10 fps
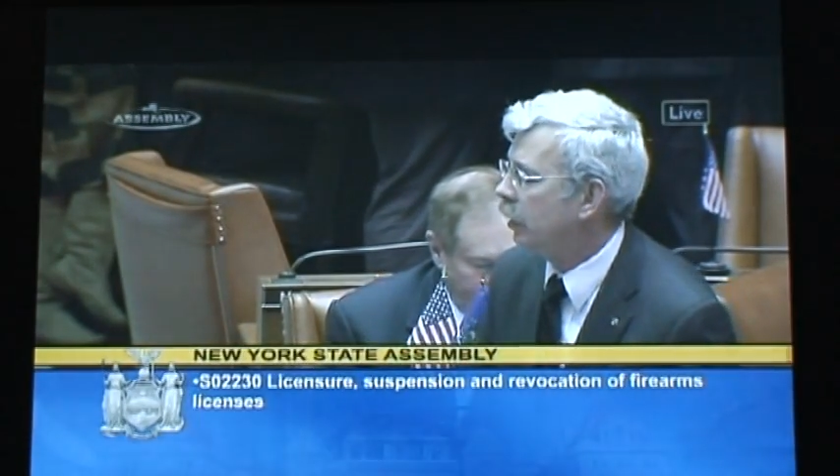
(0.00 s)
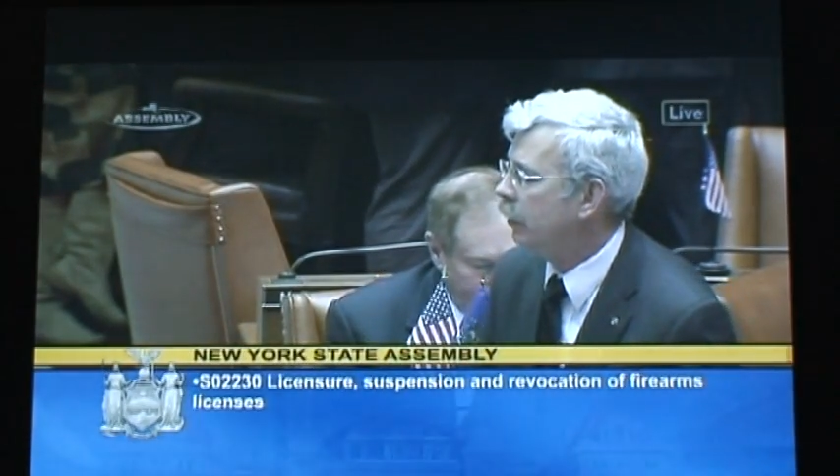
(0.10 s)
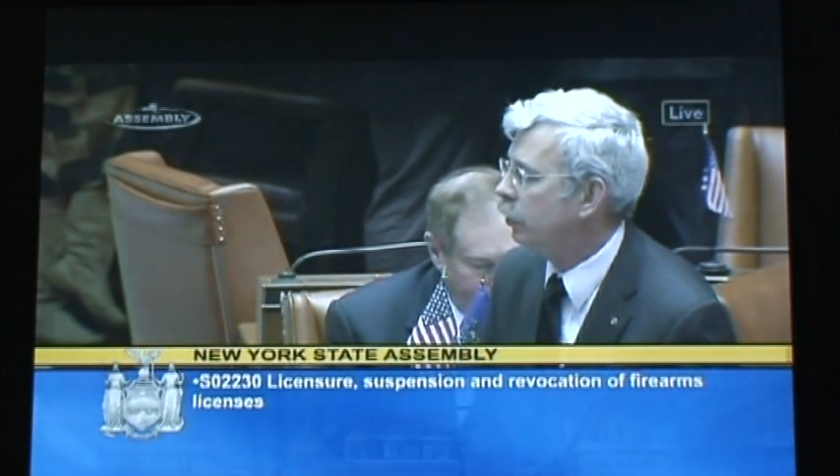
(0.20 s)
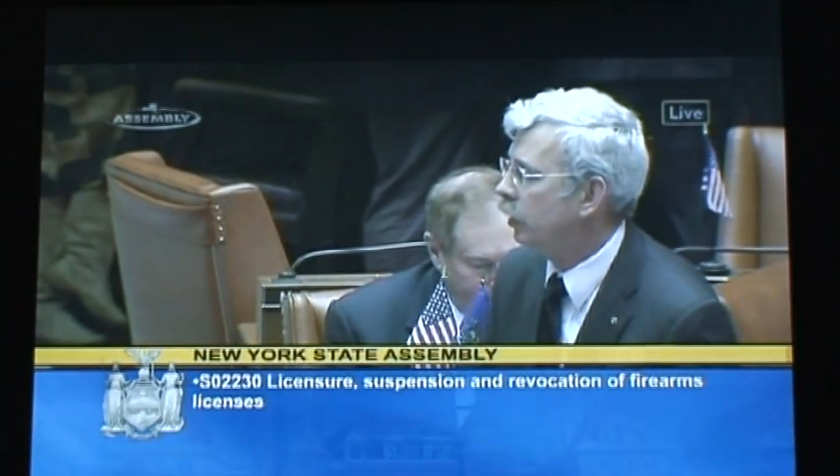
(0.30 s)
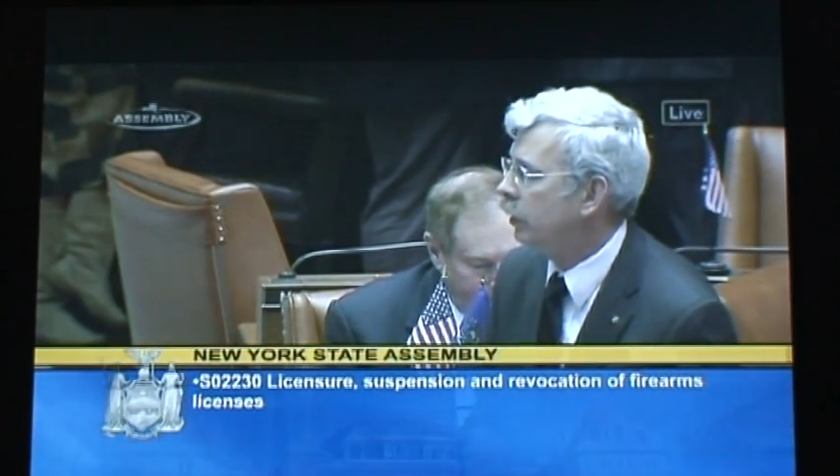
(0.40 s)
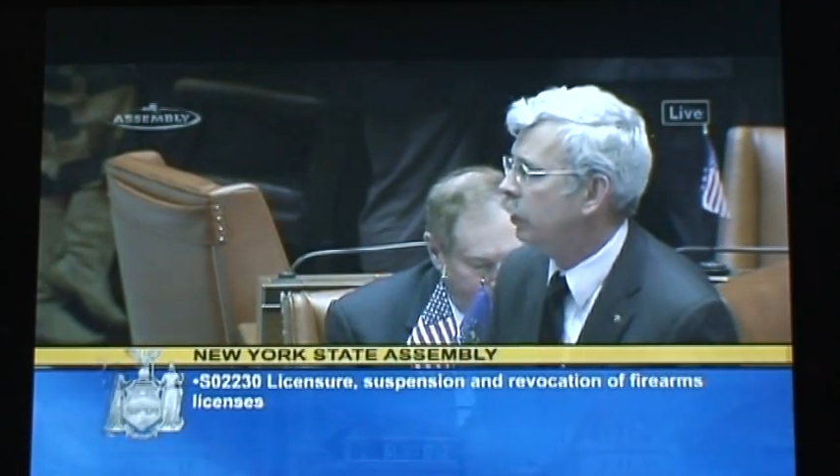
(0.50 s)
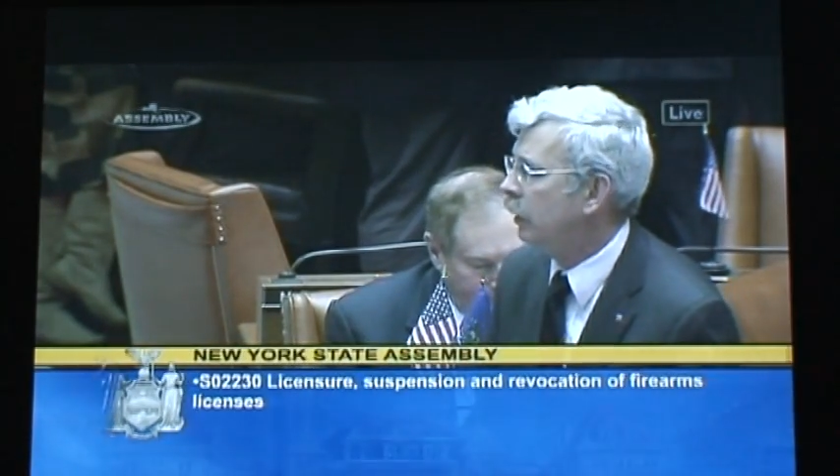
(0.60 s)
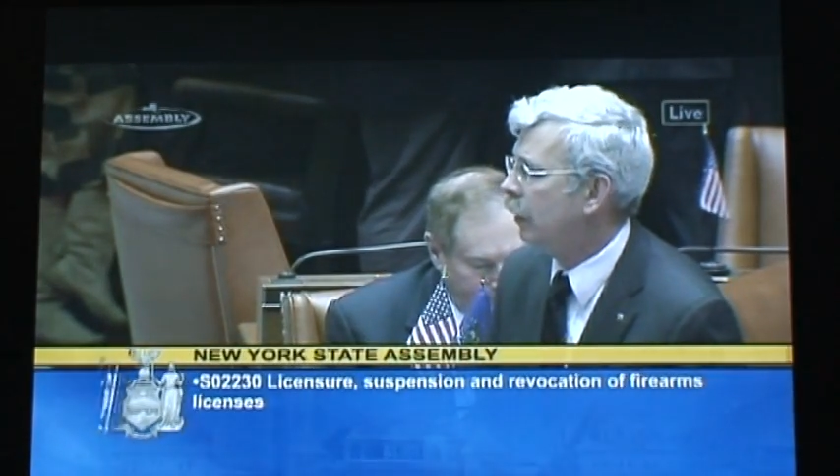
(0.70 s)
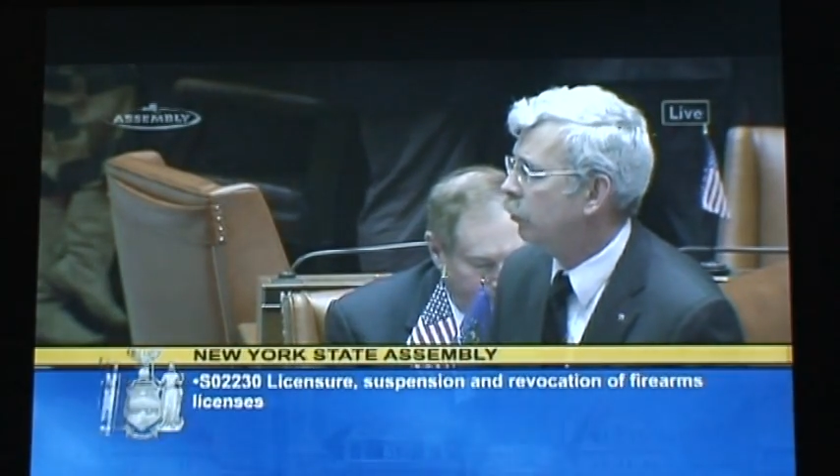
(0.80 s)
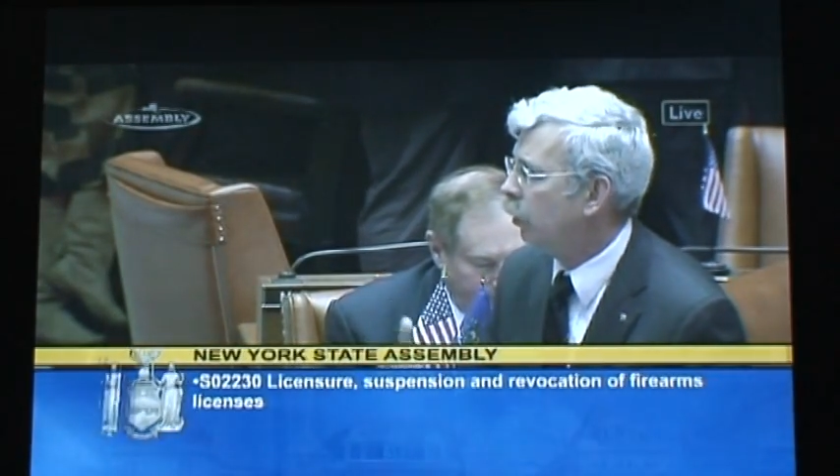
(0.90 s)

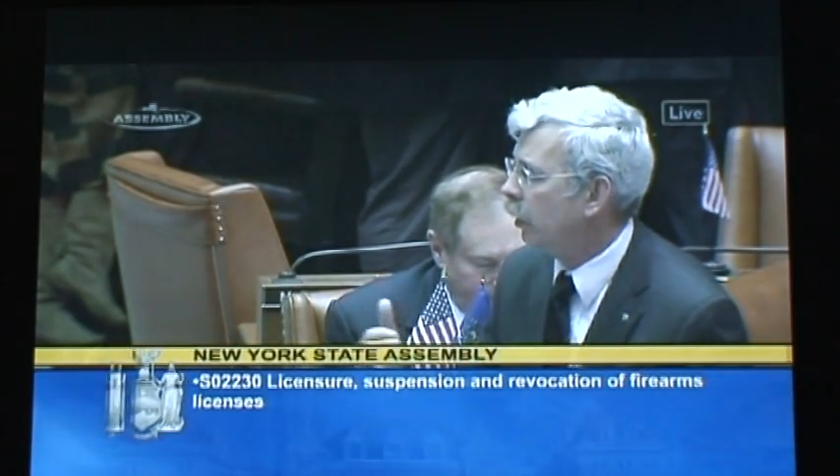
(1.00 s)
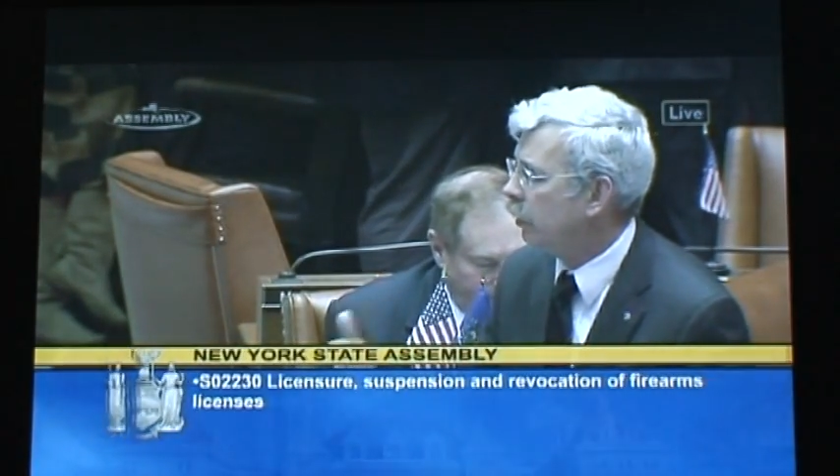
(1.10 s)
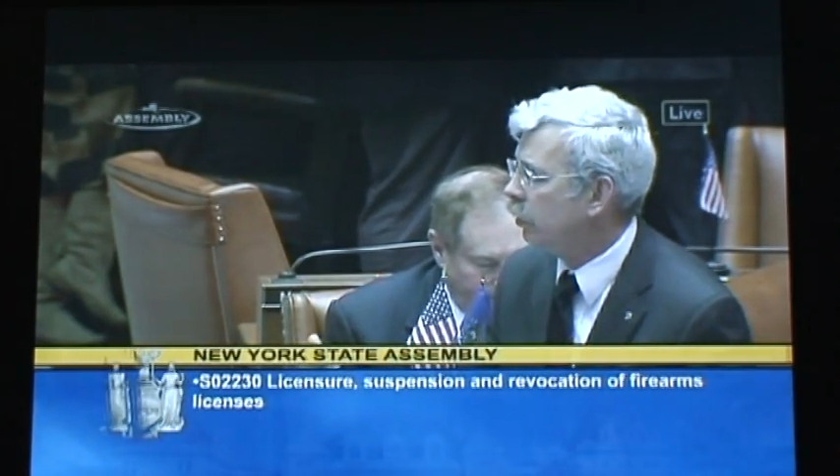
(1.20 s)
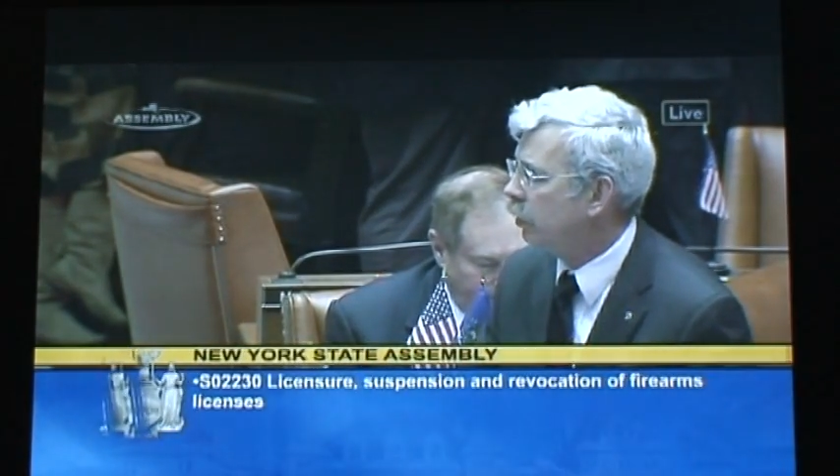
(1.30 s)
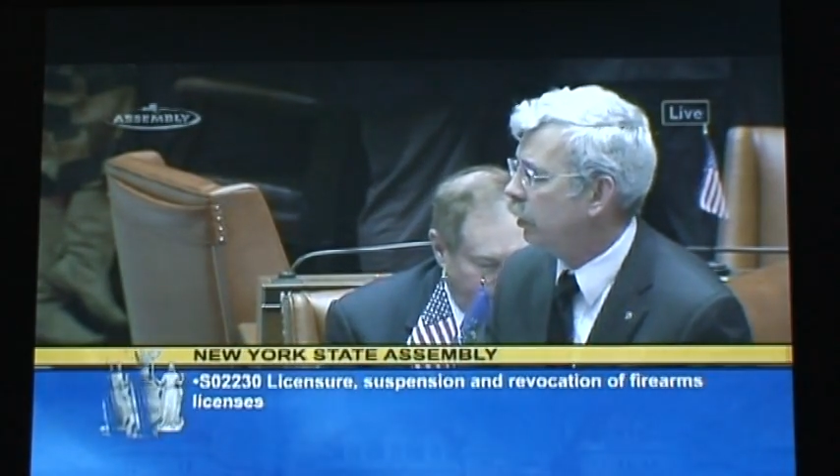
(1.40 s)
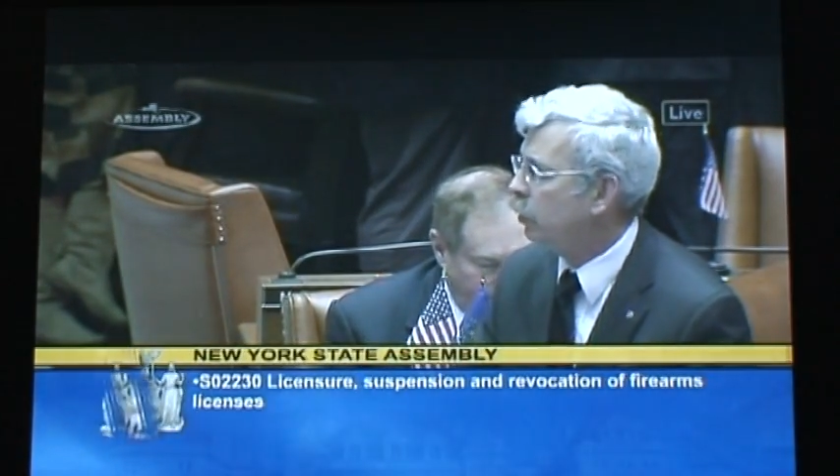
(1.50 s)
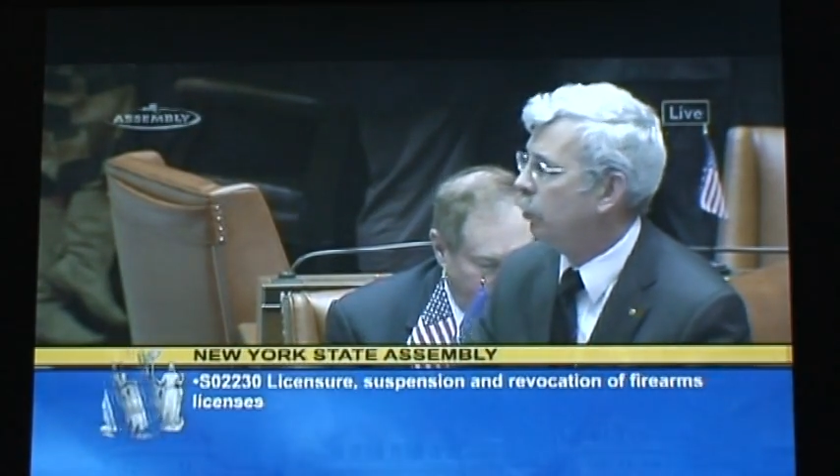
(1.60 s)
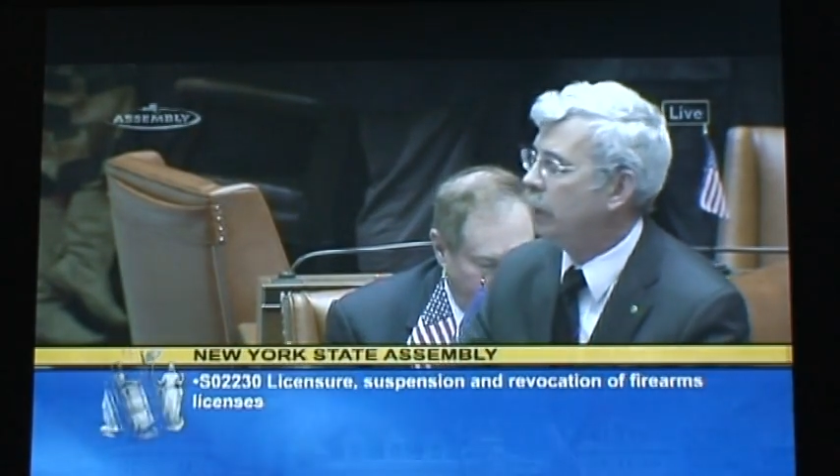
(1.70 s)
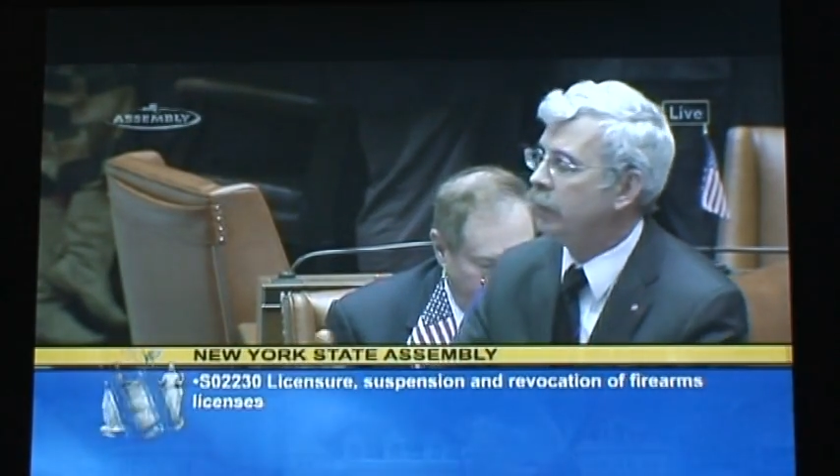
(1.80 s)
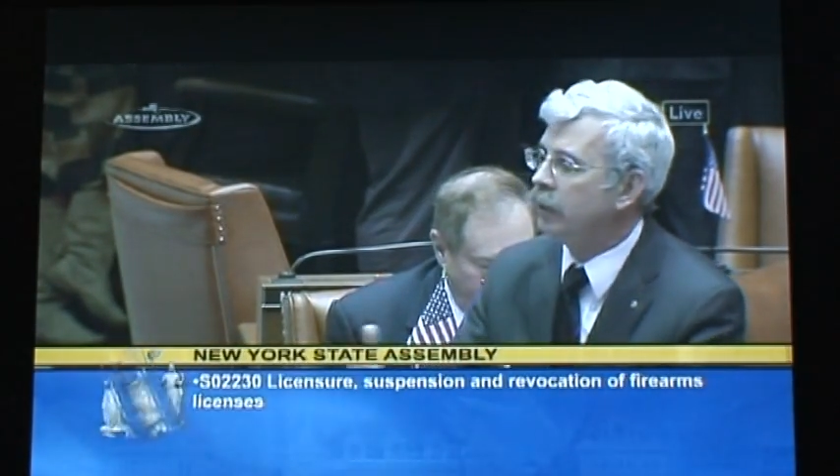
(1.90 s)
legislation out to our
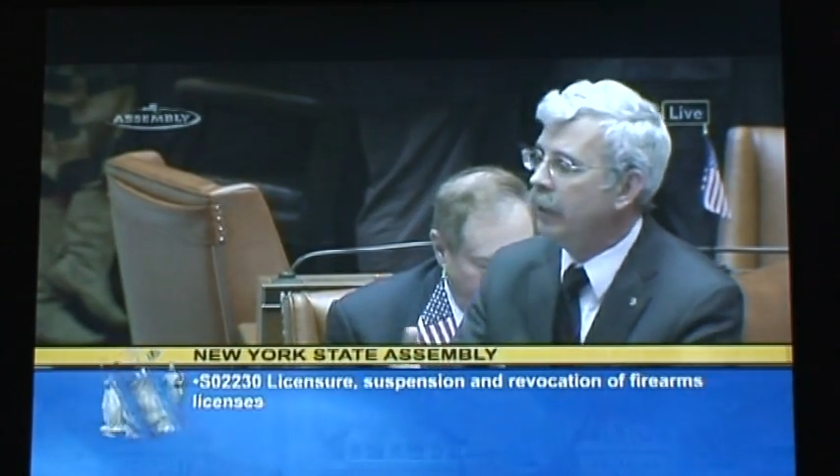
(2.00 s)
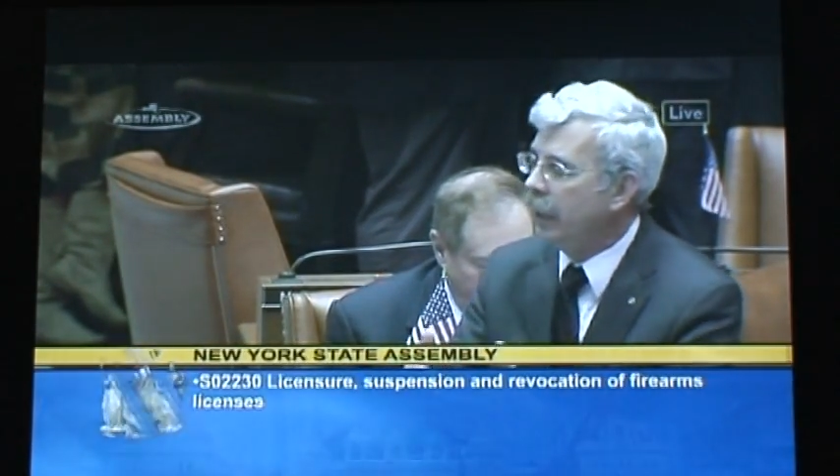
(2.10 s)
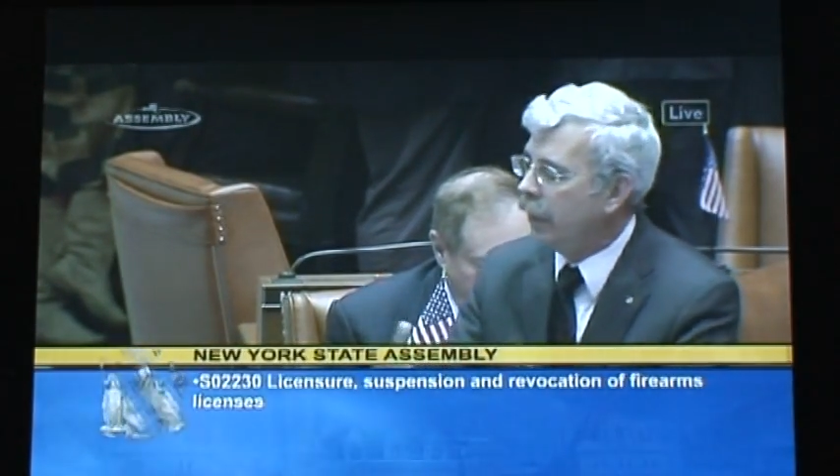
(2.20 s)
constituents